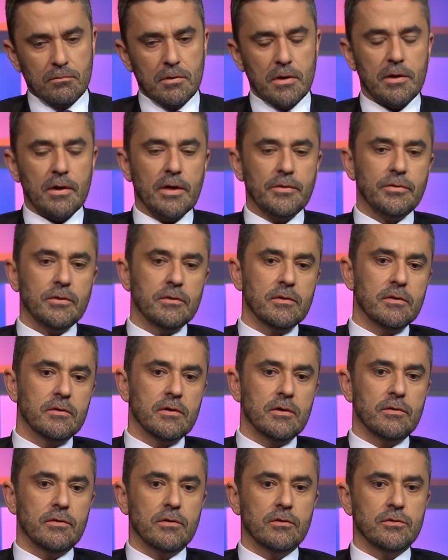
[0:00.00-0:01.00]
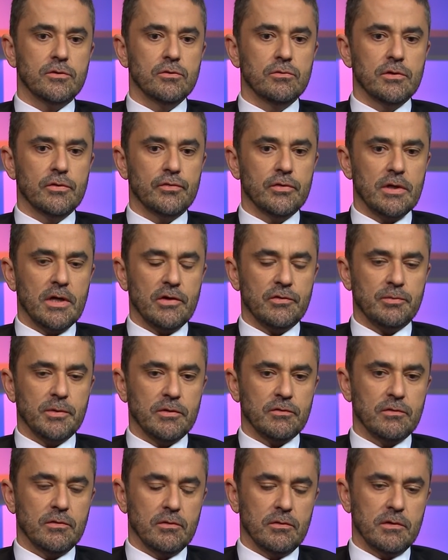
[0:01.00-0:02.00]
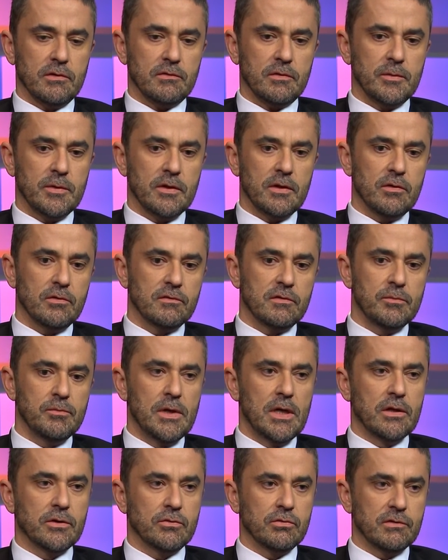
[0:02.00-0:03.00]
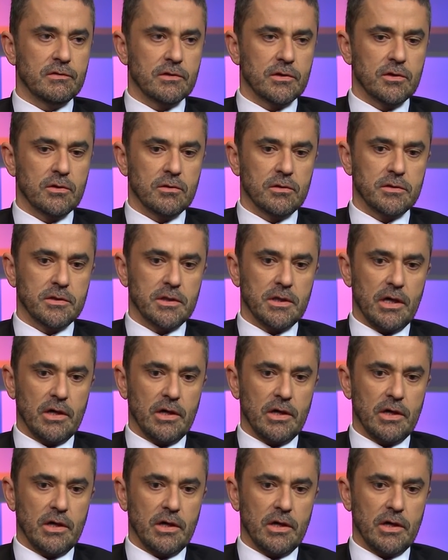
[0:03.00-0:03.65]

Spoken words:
Well, I think there are two different aspects to this. I mean, there is the military security